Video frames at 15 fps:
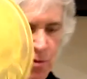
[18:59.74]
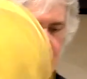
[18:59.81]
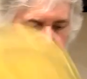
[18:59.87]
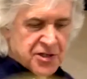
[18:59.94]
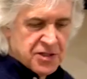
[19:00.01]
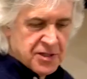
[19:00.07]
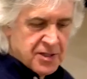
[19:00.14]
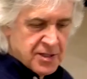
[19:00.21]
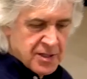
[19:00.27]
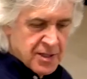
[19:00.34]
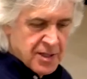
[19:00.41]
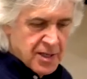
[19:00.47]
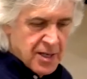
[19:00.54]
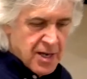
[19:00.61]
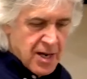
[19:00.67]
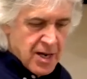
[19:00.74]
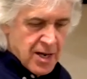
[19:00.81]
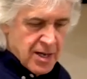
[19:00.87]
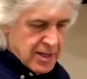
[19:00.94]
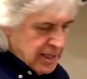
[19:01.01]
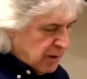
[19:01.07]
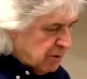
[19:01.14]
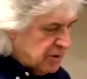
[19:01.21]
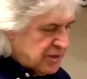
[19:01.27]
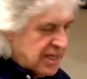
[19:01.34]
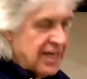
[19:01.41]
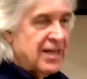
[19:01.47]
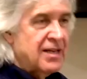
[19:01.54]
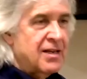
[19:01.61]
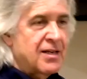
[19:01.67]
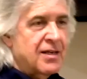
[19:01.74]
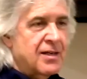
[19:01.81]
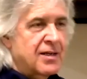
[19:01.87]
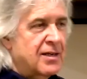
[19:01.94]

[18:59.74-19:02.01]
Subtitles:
of resin that was then